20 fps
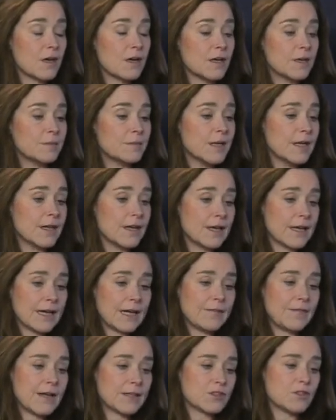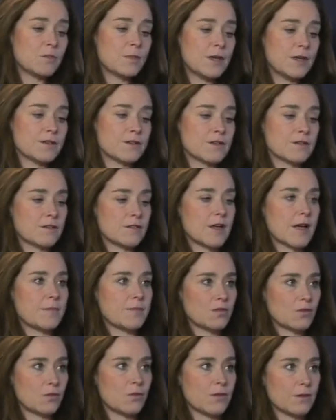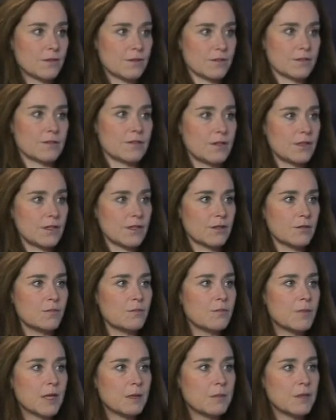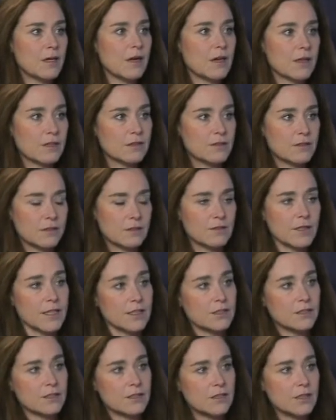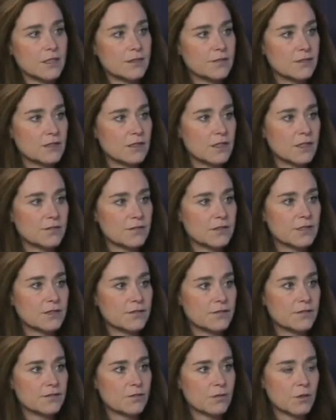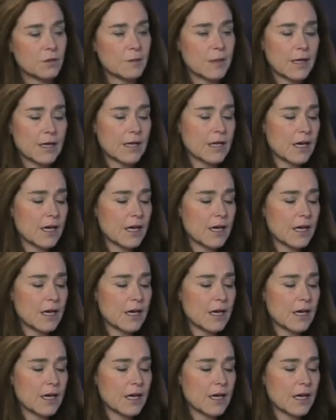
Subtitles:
And that to me is a step towards, you know, maybe a consideration of a different form.